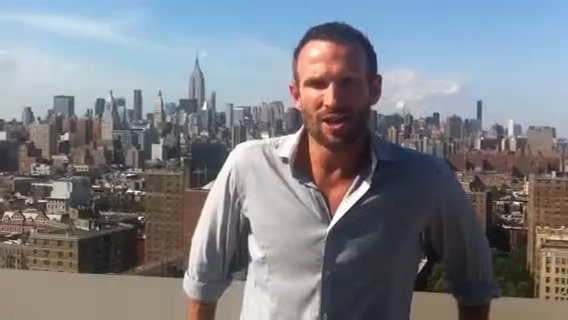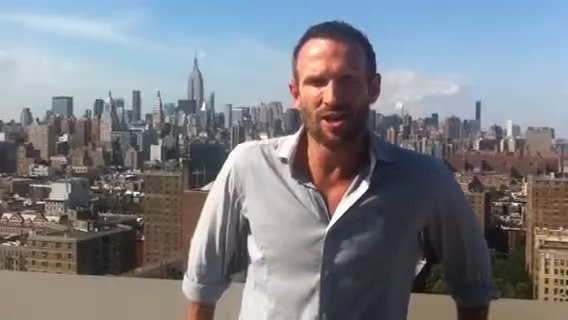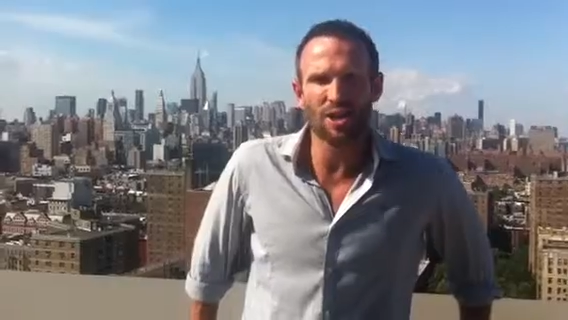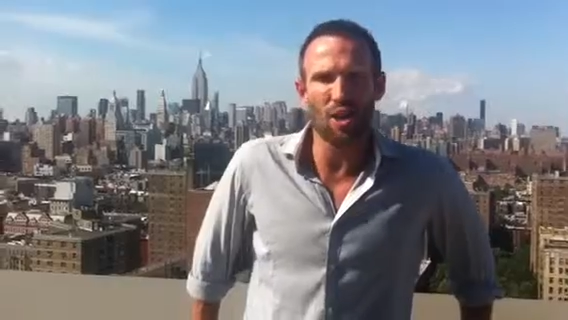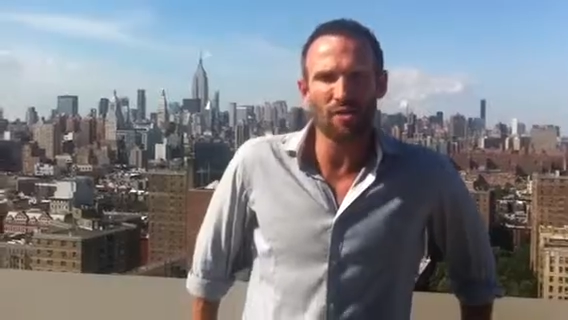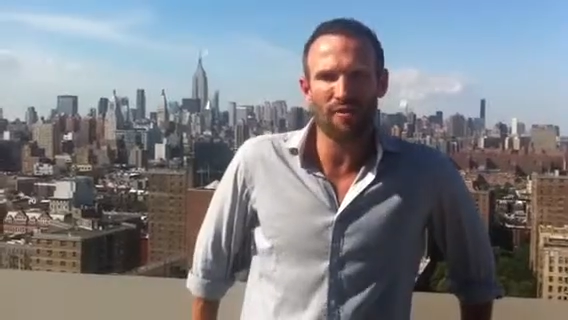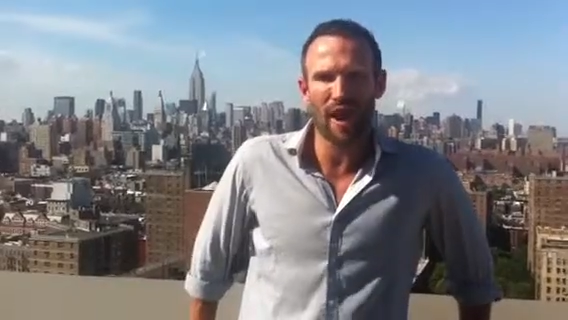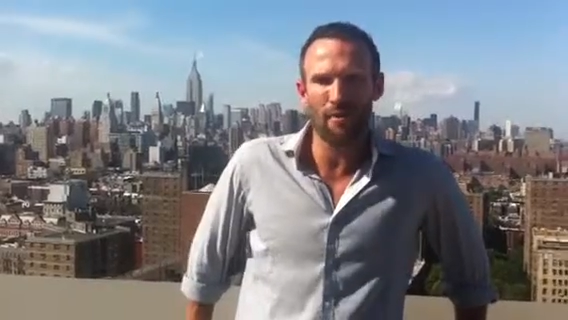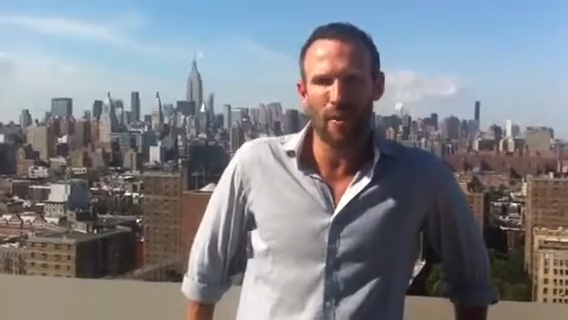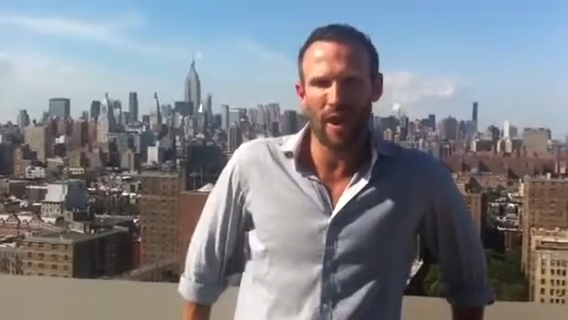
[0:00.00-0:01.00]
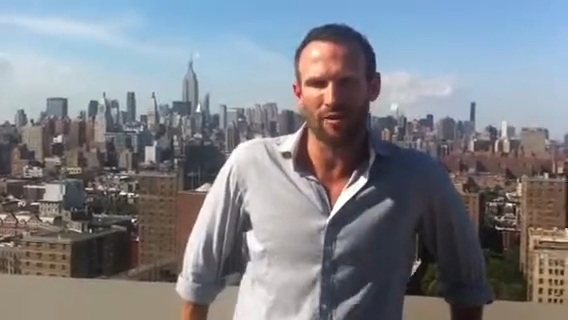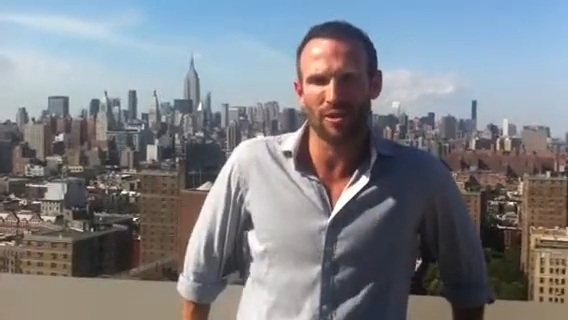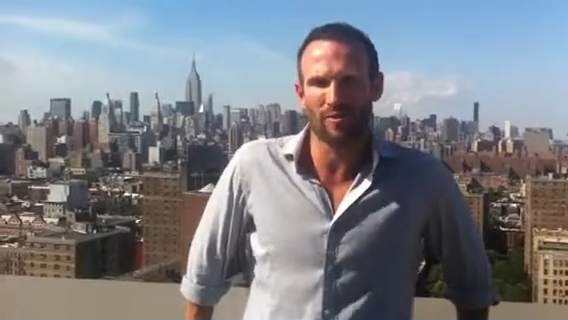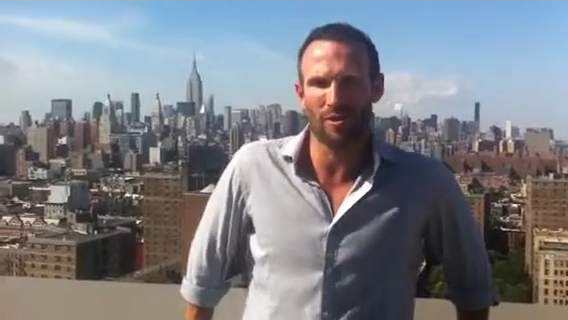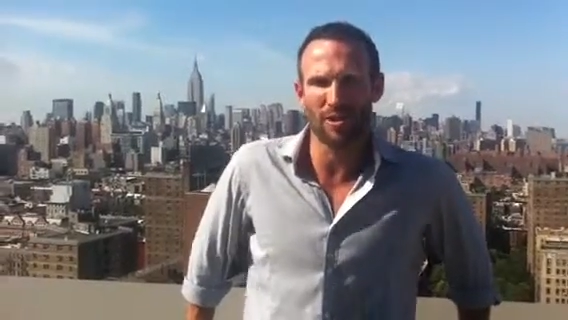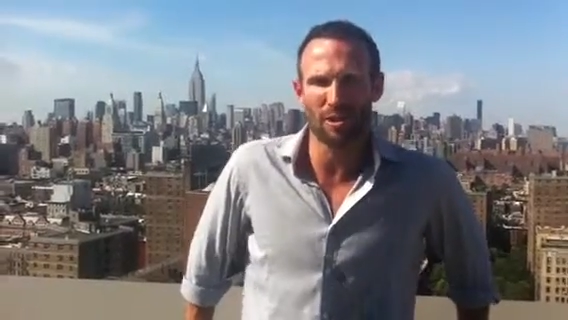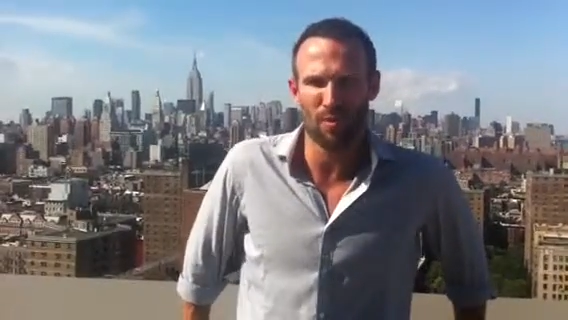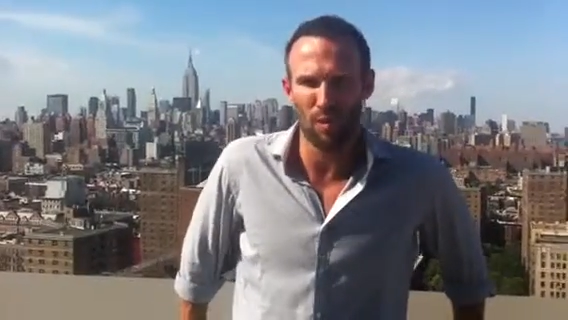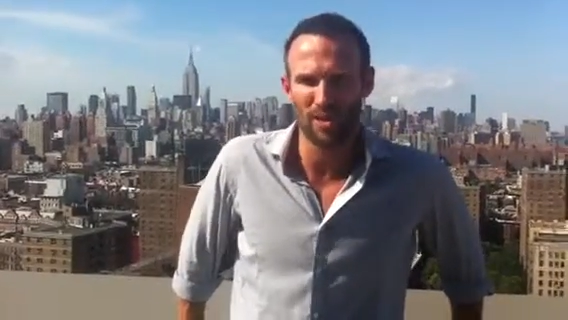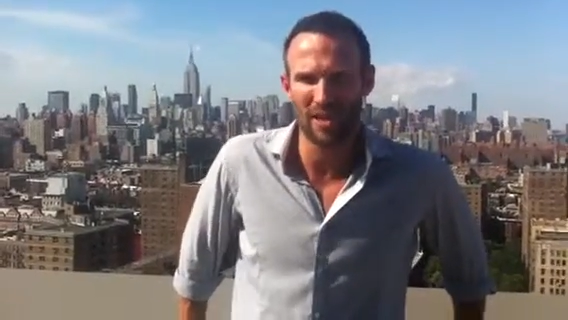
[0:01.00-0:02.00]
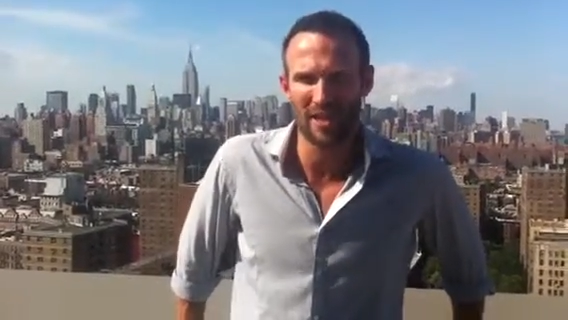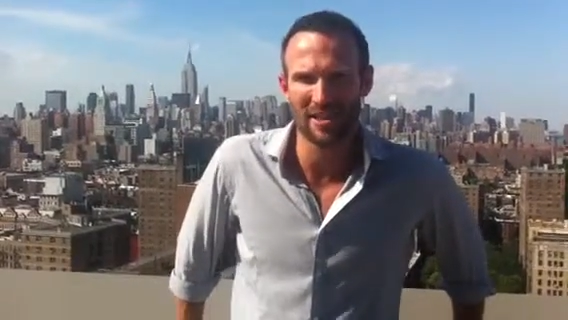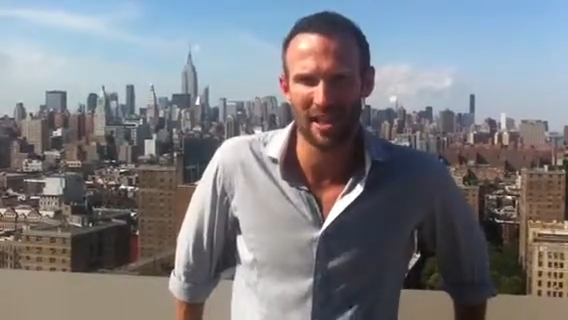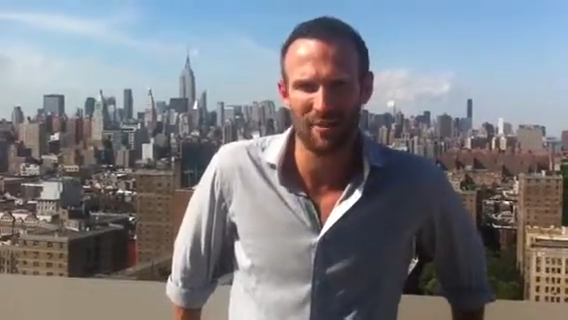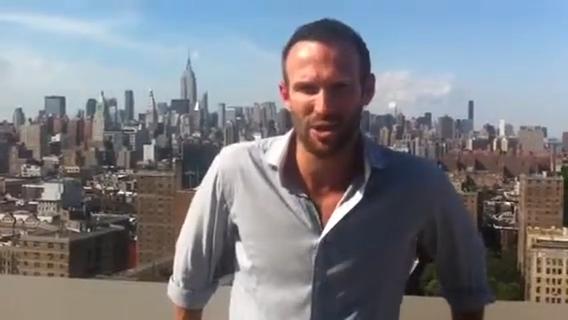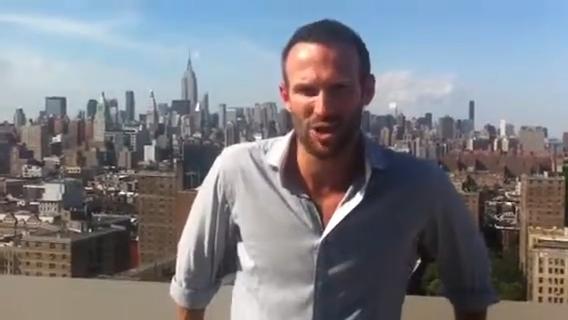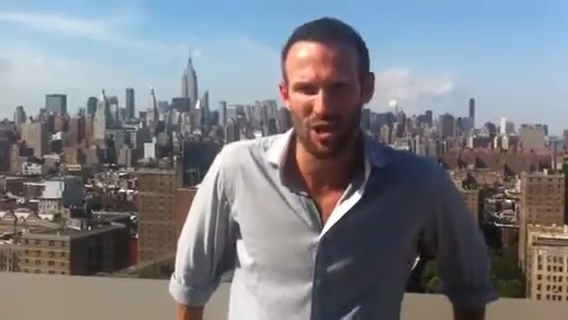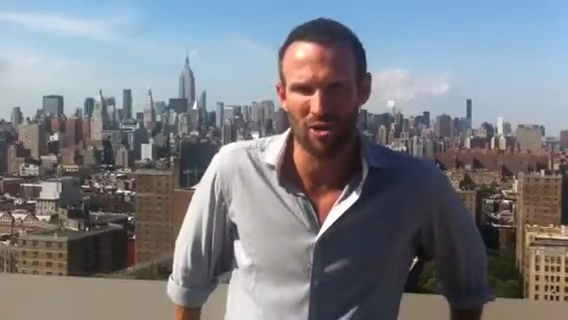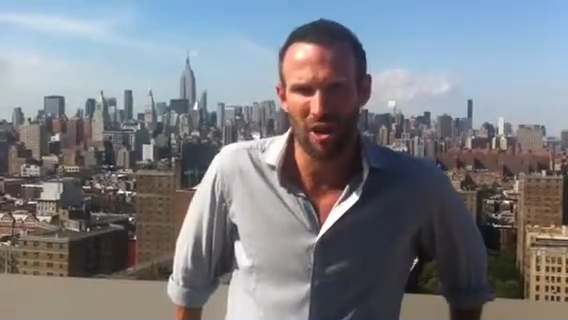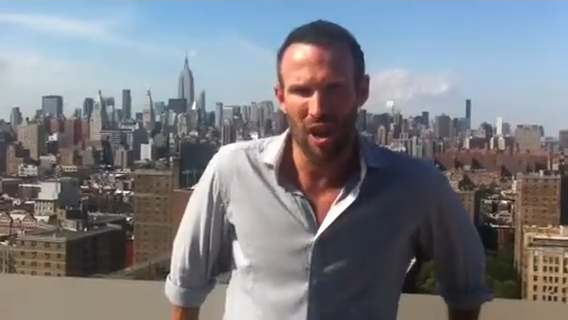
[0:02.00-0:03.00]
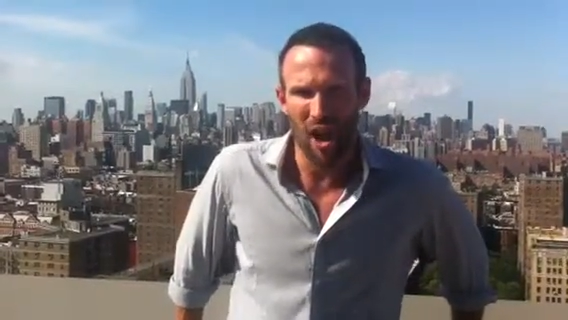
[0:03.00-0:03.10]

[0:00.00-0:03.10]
Scott Van Pelt from the SportsCenter TV show.